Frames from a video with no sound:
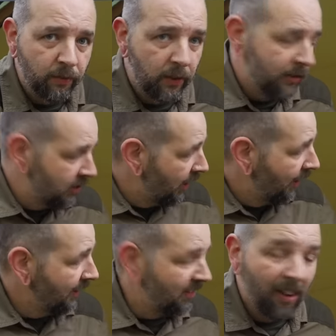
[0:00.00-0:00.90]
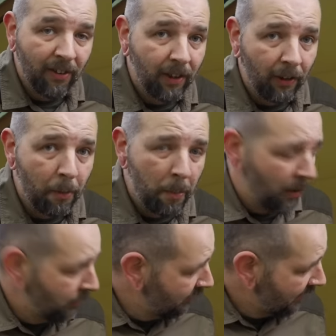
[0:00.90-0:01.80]
for a start is longer than
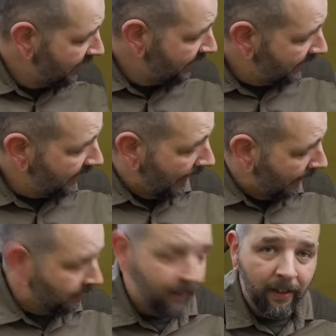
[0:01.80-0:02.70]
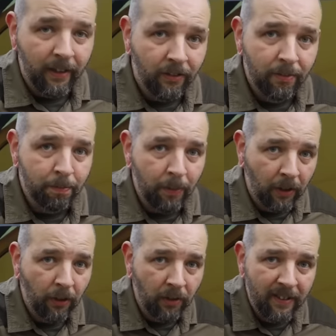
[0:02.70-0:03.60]
most and it is
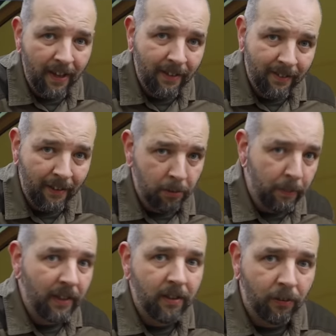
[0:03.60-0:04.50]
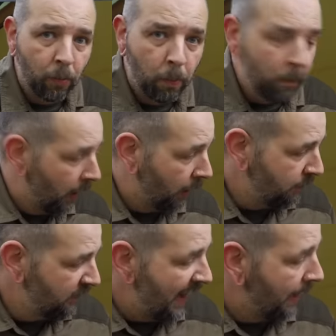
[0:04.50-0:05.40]
a good 10 centimeters uh,
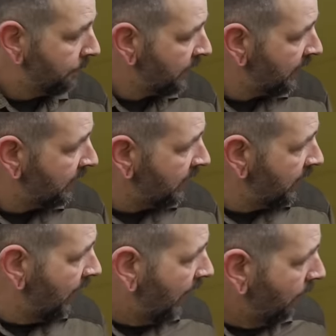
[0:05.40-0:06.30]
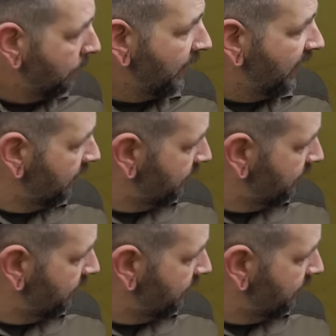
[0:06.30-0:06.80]
fat um, it